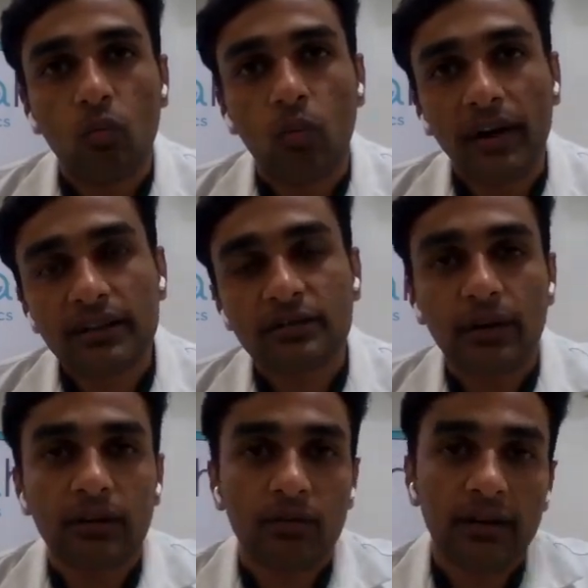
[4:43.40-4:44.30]
why
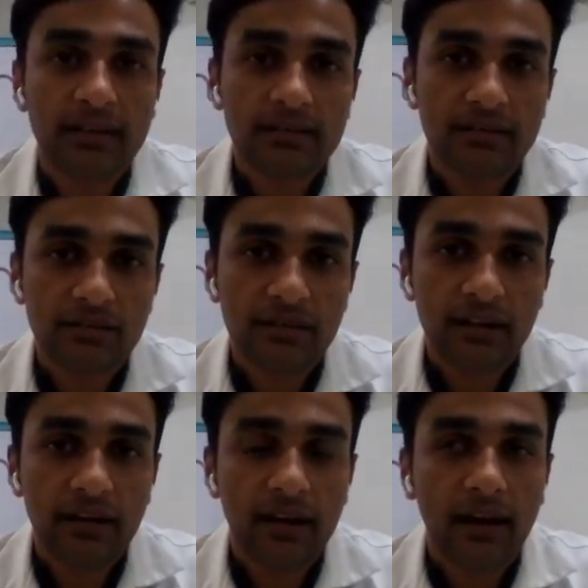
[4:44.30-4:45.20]
should I do a laser
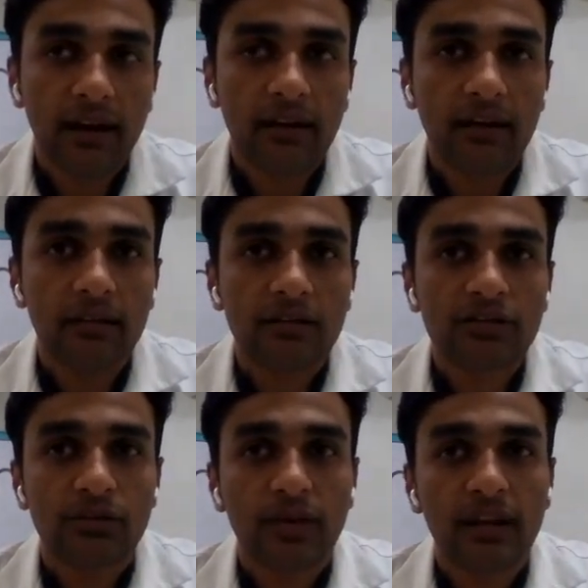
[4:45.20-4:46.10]
surgery and
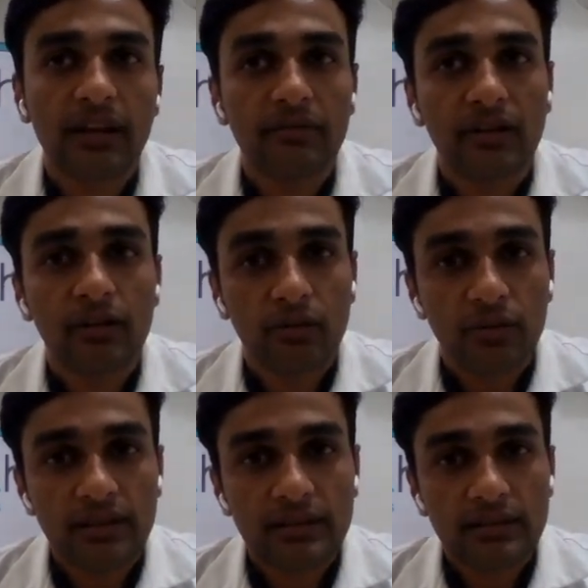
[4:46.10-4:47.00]
should I even do
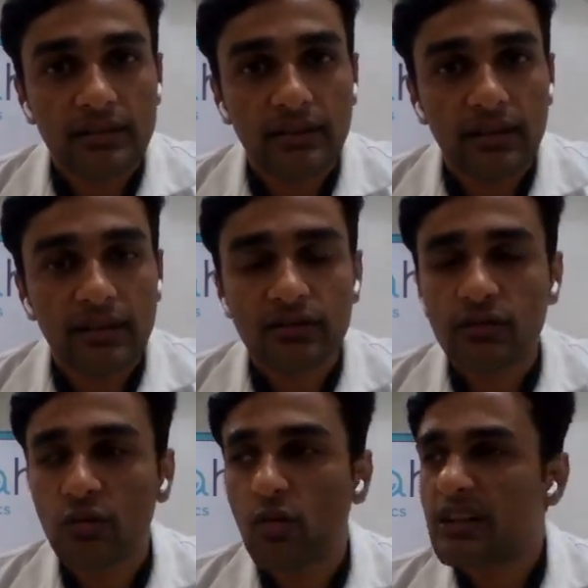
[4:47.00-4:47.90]
this? It's
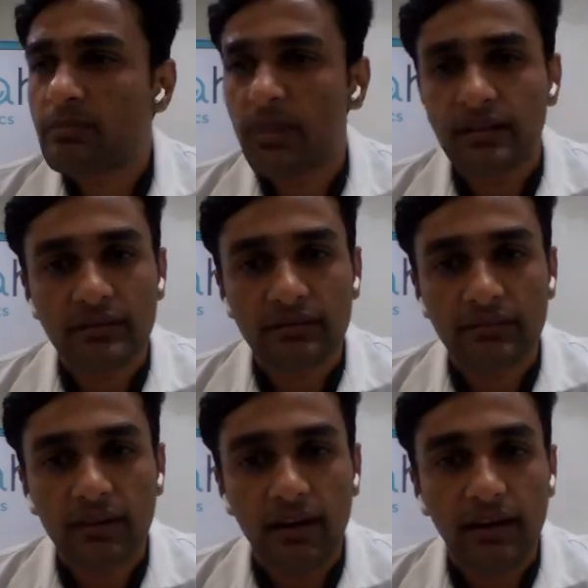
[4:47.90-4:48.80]
so expensive,
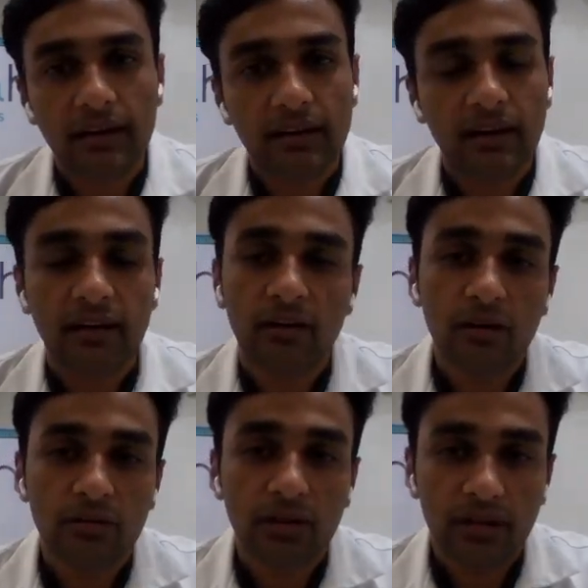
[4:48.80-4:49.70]
and can I
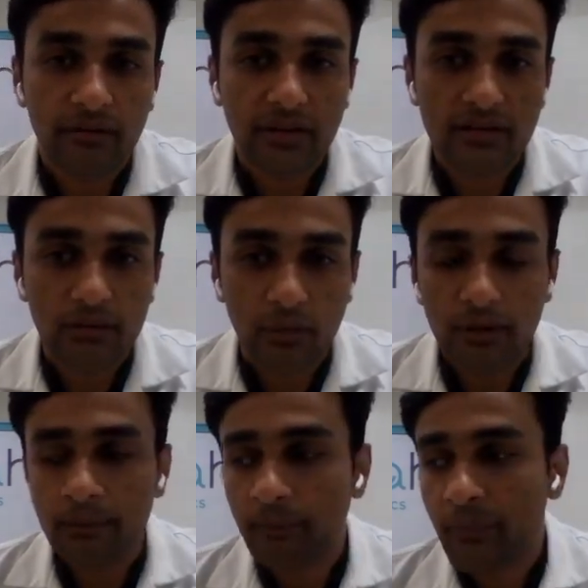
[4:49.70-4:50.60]
not do the conventional one?
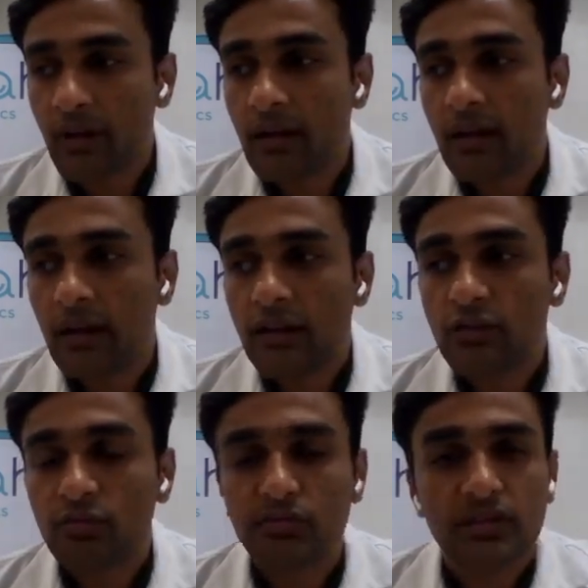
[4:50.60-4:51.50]

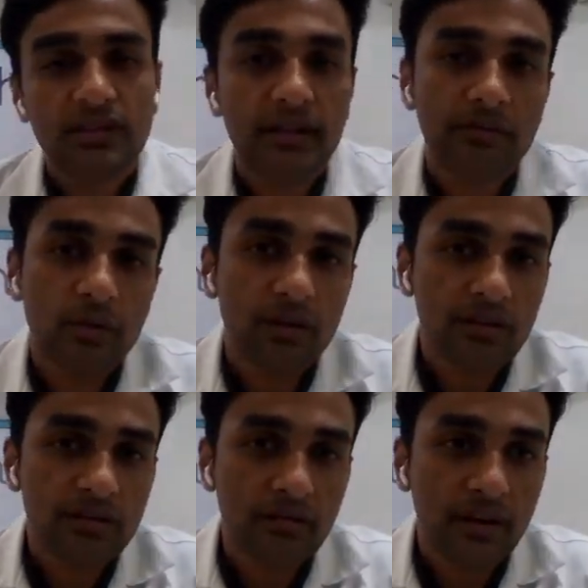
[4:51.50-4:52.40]
You just have to
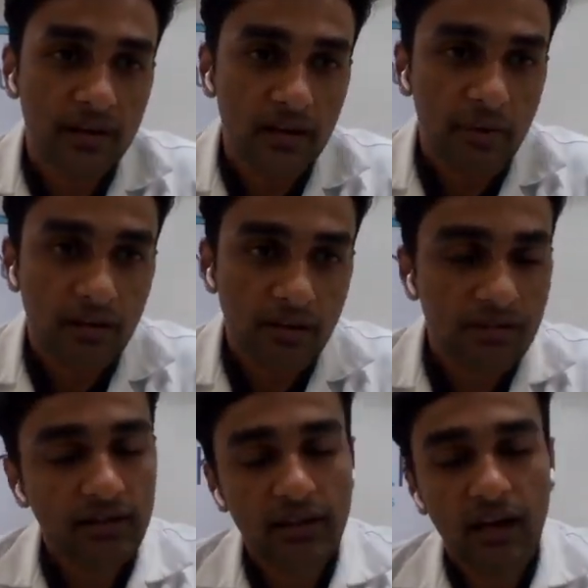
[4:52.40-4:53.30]
trust your dental
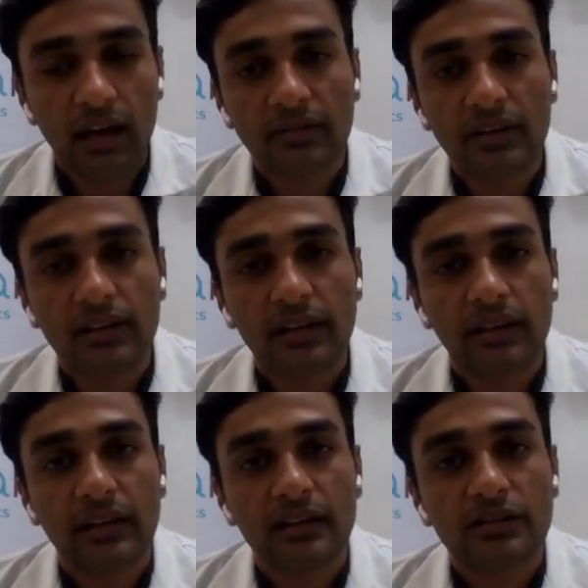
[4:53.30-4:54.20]
practitioner after
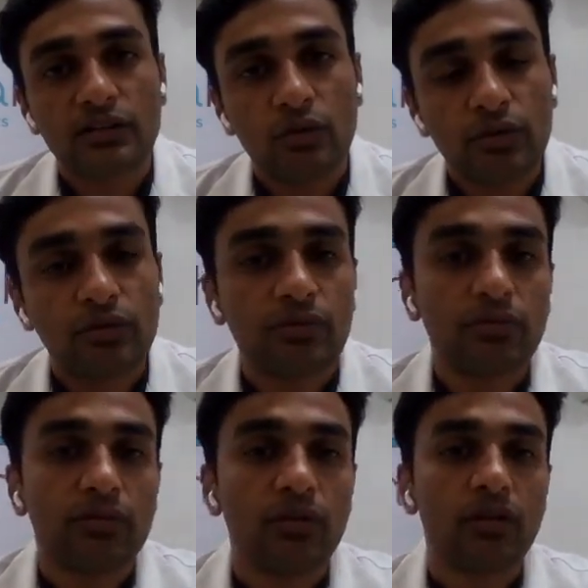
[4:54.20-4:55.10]
they show
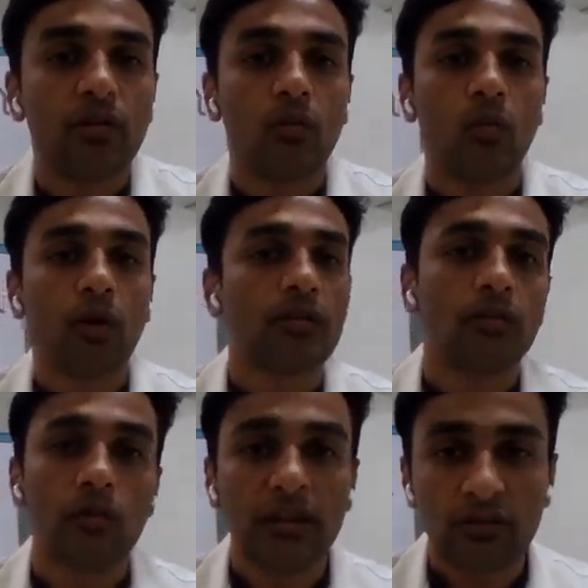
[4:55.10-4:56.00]
you what you're
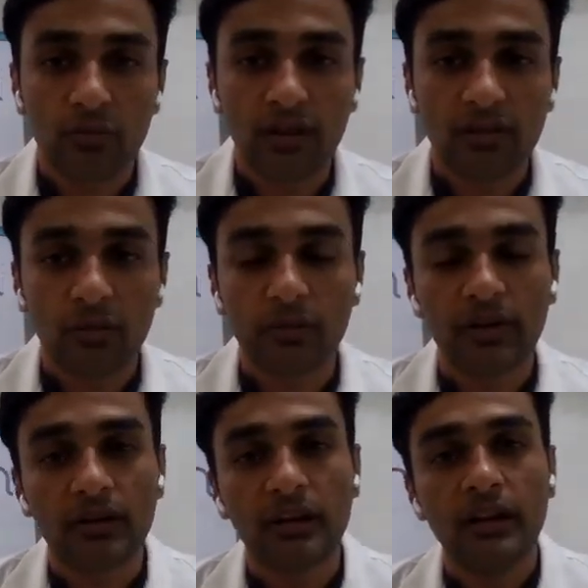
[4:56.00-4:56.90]
going through at the
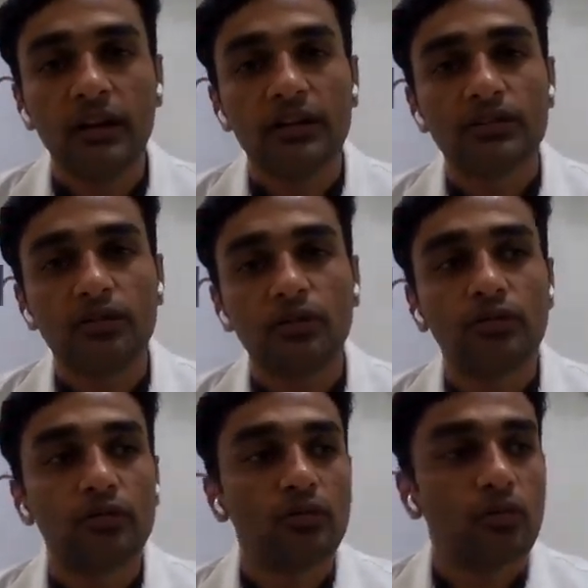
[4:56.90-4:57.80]
moment, show
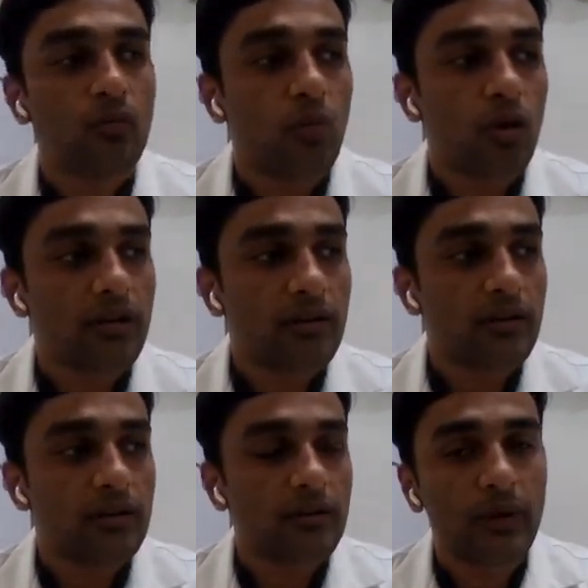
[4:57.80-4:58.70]
you what
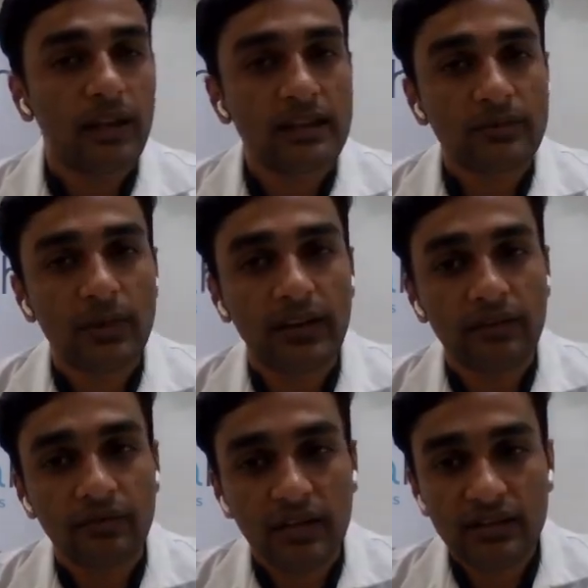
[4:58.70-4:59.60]
are the ways we can
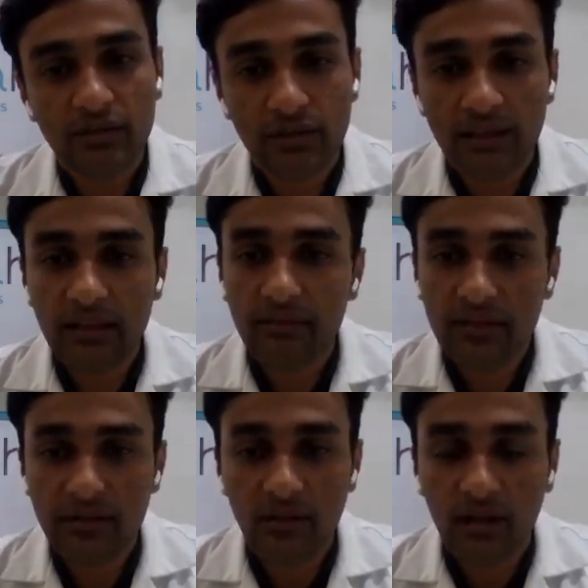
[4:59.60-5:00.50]
fix your teeth,
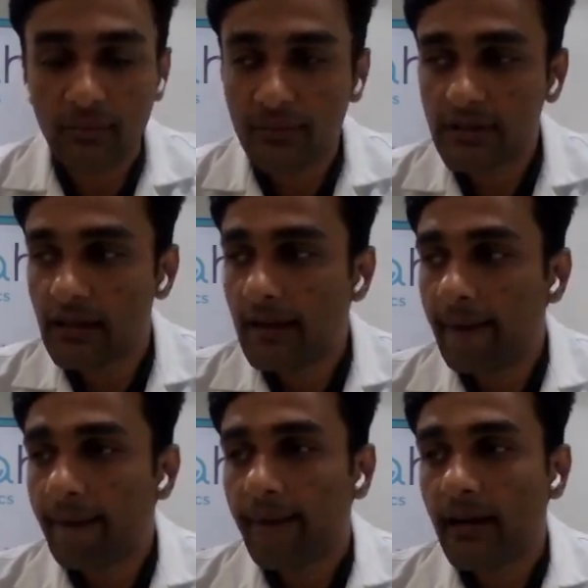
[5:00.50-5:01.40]
fix your gums,
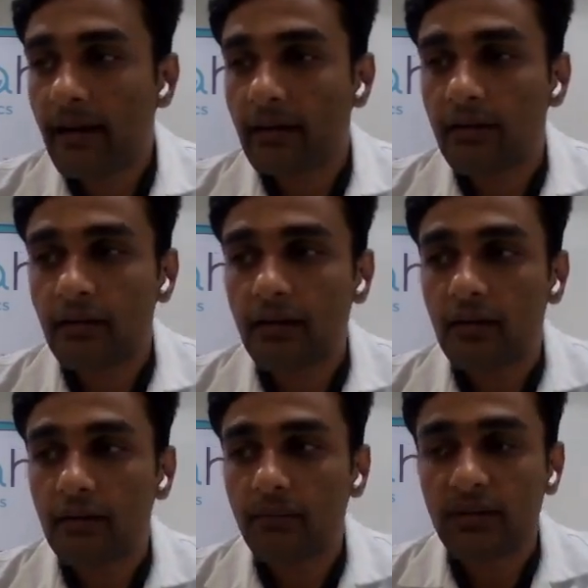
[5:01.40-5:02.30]
and
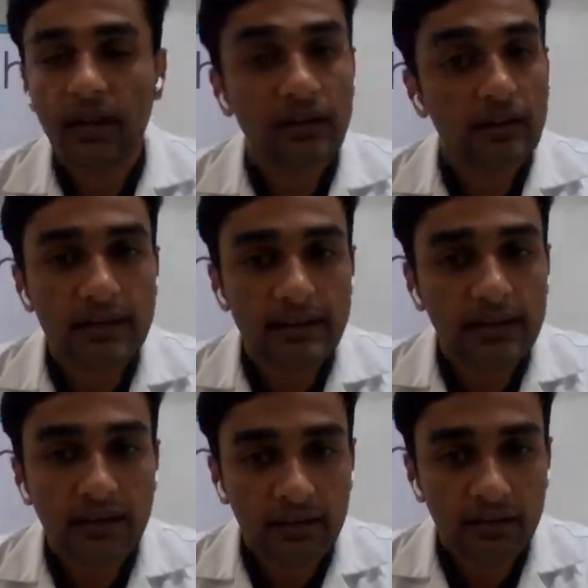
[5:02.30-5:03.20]
then it's
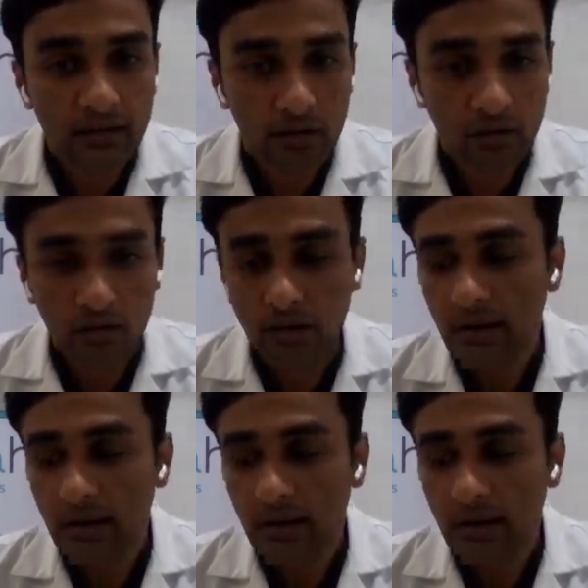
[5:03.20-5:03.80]
entirely your call.